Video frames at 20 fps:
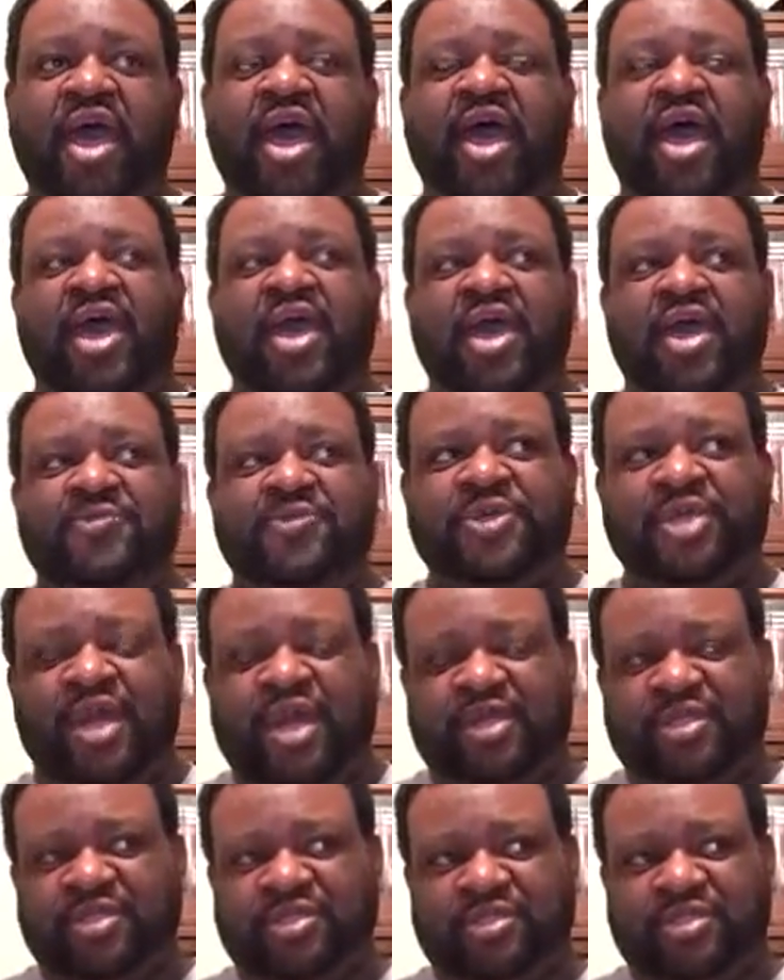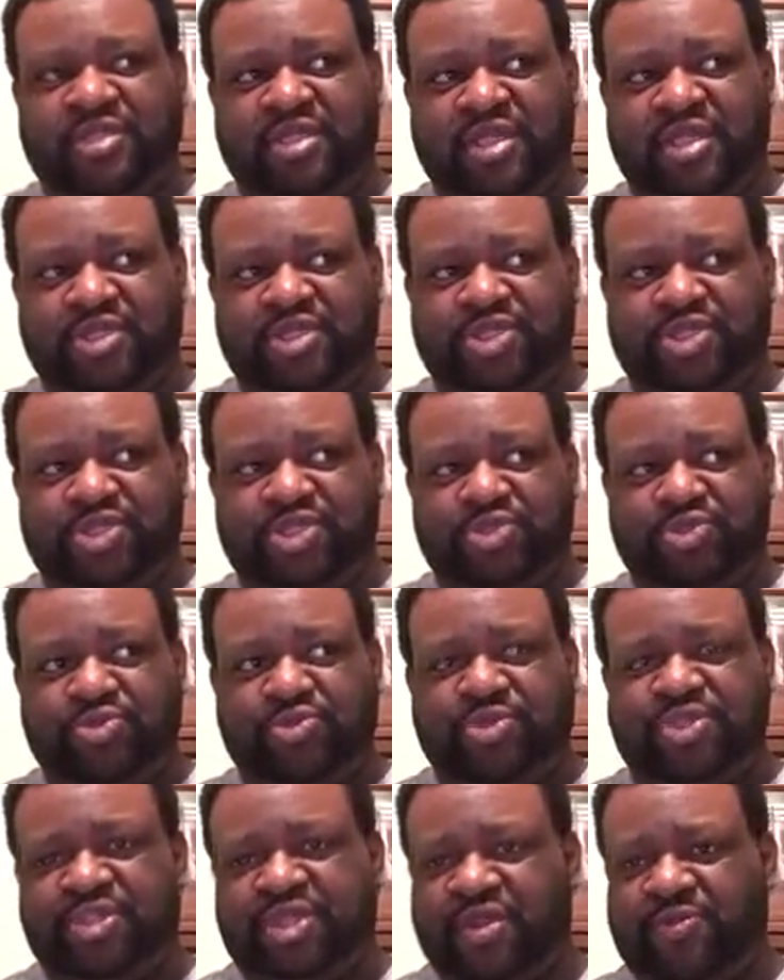I have gotten into
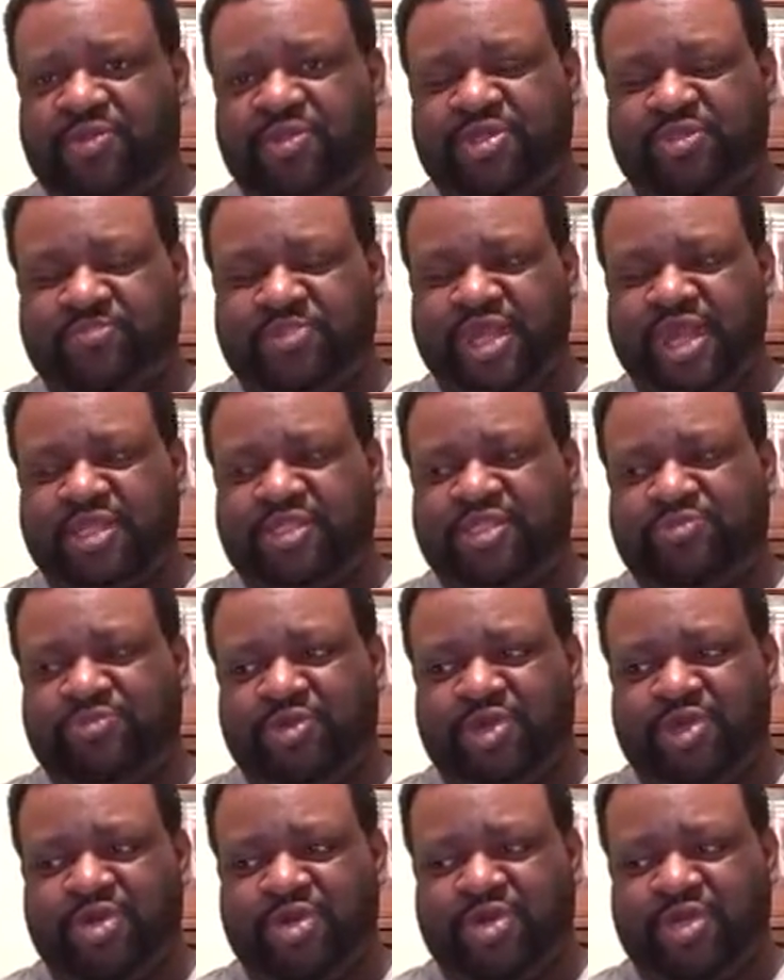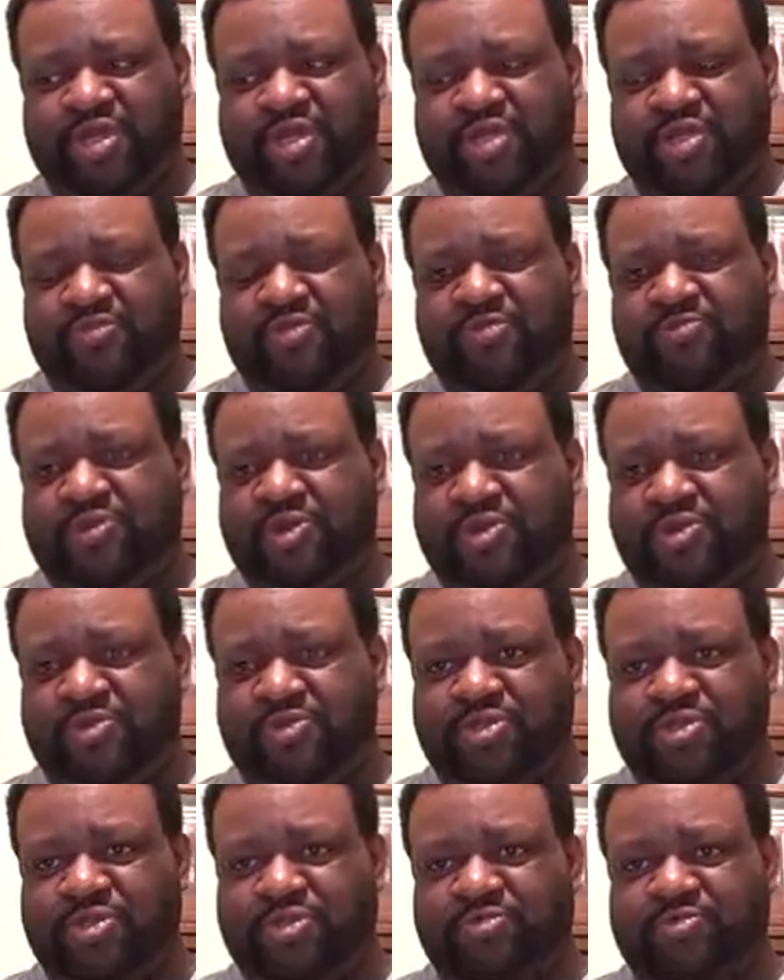several debates regarding the
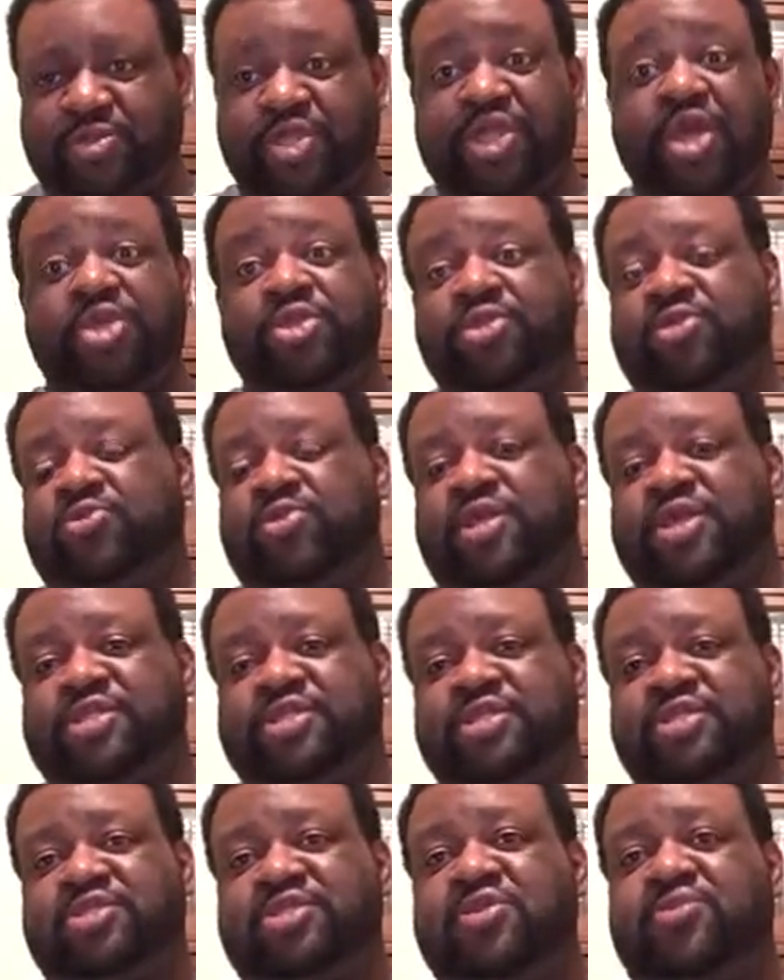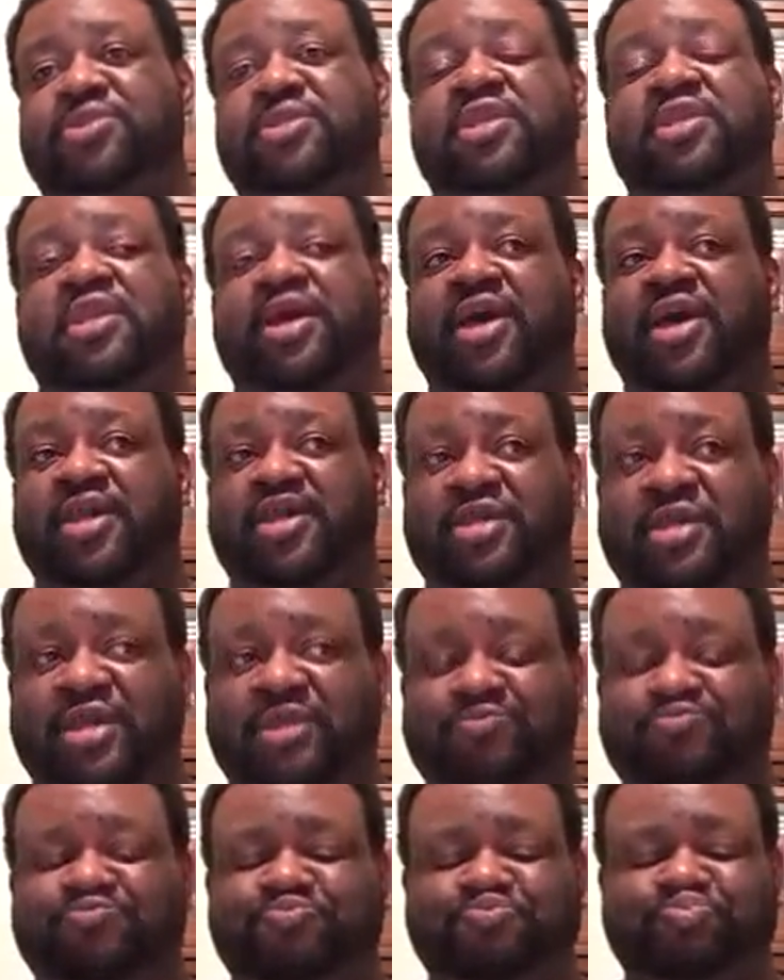reviews with other critics in terms of The Lion
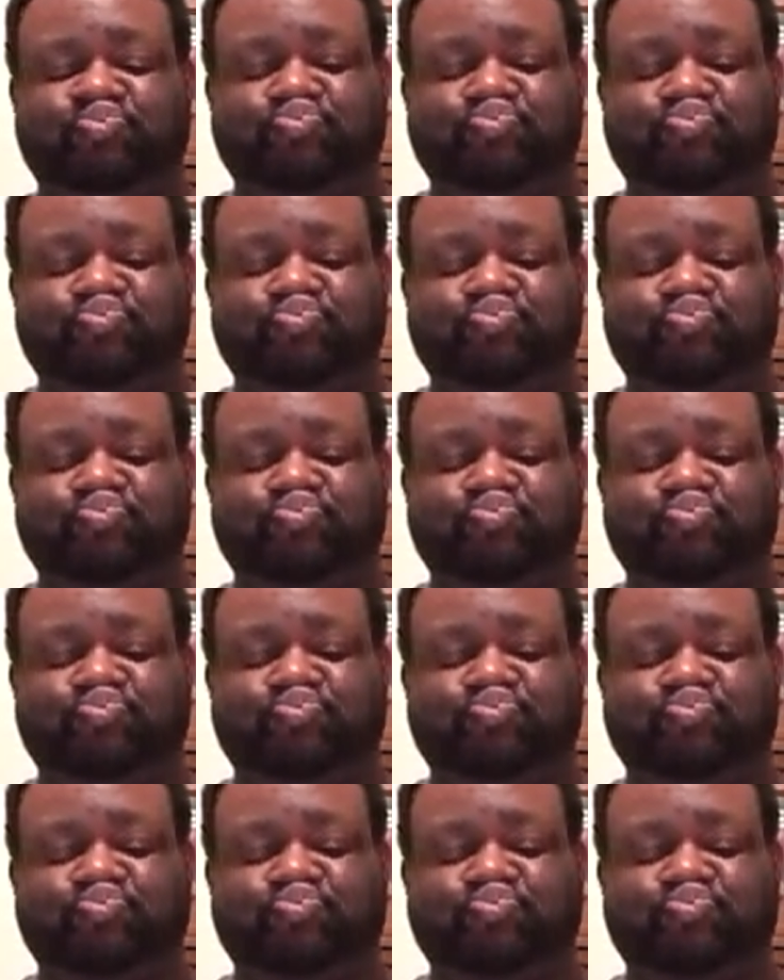King.